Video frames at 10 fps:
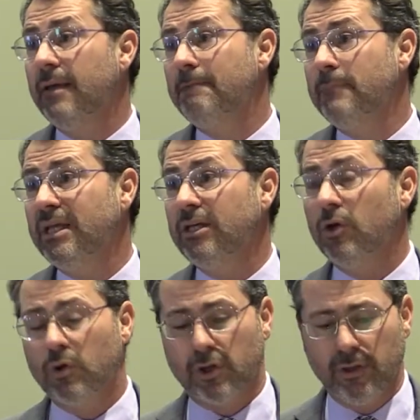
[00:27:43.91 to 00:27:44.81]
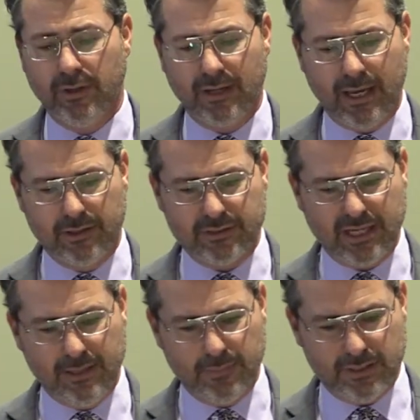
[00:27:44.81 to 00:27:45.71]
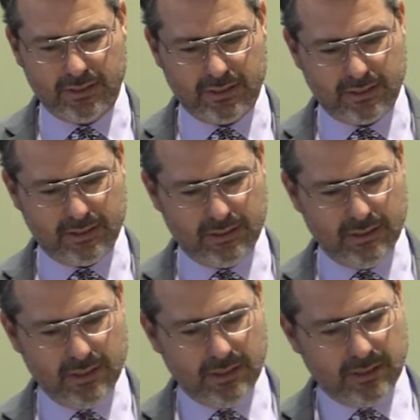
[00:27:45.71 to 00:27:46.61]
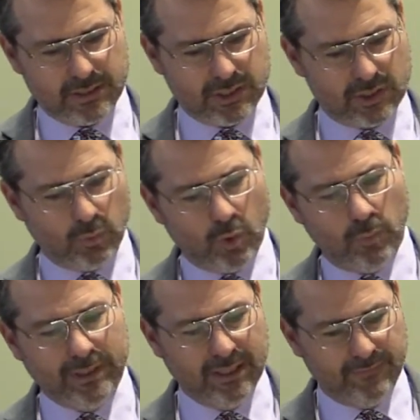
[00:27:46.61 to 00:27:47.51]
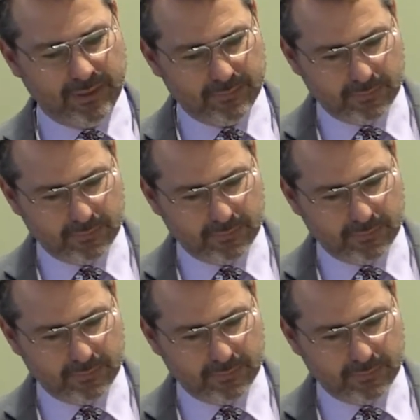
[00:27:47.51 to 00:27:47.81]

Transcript: mediocre entertainments? This is the world we live in.